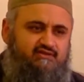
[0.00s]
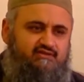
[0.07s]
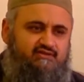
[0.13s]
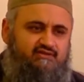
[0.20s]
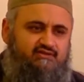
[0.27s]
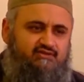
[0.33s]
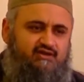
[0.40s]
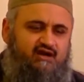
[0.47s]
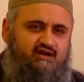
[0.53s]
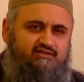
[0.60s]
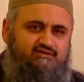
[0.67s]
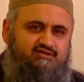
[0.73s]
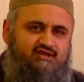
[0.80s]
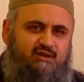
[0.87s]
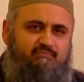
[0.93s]
You
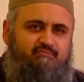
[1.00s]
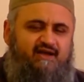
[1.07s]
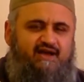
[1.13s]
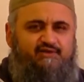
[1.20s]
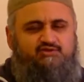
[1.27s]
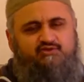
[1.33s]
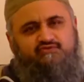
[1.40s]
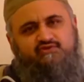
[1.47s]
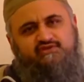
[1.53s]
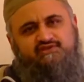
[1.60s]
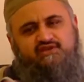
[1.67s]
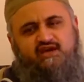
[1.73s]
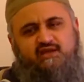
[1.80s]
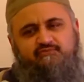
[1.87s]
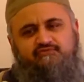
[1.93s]
can't jump out of your
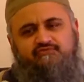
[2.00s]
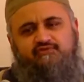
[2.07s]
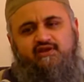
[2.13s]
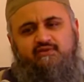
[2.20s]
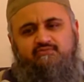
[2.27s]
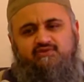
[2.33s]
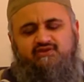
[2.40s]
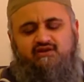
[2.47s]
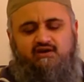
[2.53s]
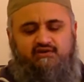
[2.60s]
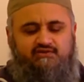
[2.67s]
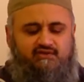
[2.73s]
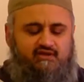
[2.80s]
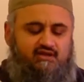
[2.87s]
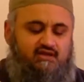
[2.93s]
time frame. You
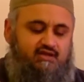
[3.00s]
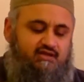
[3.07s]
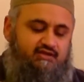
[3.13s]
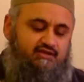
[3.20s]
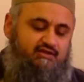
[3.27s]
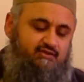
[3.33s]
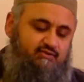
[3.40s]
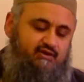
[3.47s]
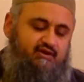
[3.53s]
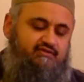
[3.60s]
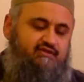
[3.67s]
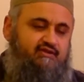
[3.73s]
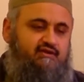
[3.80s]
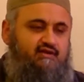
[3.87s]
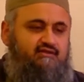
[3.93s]
can't, you know, I
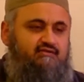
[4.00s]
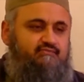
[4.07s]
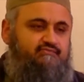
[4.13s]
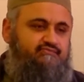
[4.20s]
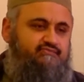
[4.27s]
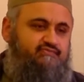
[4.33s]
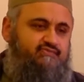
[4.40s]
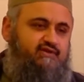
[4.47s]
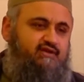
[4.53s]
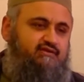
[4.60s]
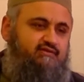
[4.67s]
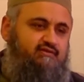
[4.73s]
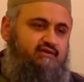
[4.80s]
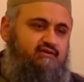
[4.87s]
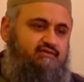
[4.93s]
think I'll, I'll
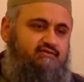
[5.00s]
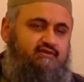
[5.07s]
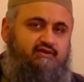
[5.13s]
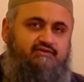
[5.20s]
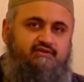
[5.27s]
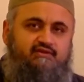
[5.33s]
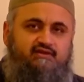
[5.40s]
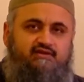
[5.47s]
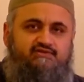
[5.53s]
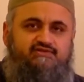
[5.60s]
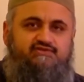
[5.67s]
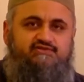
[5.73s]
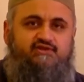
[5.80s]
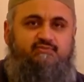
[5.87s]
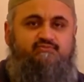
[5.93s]
go, I think I'll
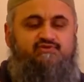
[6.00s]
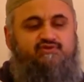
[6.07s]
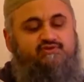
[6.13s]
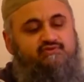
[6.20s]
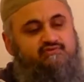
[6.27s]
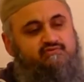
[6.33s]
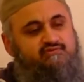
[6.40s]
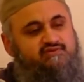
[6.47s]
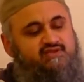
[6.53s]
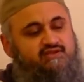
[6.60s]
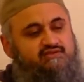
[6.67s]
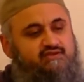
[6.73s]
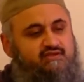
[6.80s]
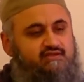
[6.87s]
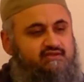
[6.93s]
just jump to
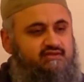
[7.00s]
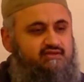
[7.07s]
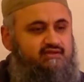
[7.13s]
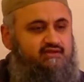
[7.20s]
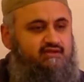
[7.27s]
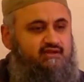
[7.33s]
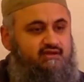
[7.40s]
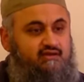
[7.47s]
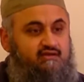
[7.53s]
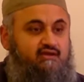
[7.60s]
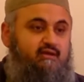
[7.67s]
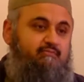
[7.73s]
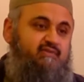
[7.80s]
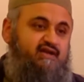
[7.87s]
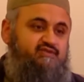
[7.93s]
Sunday and
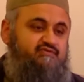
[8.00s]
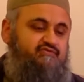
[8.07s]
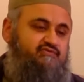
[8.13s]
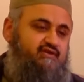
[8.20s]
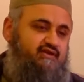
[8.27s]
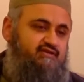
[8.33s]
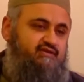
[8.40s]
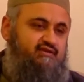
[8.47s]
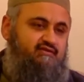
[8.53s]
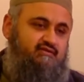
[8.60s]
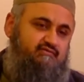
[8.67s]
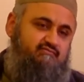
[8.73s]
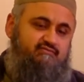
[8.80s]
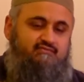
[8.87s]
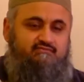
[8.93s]
come back to Friday and
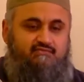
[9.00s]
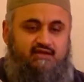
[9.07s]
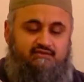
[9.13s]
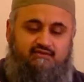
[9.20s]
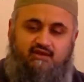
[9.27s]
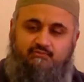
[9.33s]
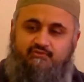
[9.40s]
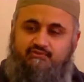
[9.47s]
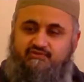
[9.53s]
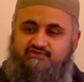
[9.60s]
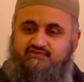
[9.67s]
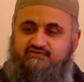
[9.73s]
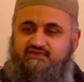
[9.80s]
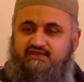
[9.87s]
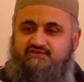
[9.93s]
then end up on,
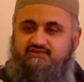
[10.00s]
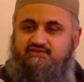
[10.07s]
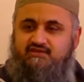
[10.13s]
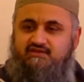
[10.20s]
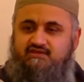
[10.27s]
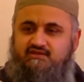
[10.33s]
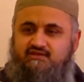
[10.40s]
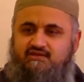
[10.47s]
on Saturday.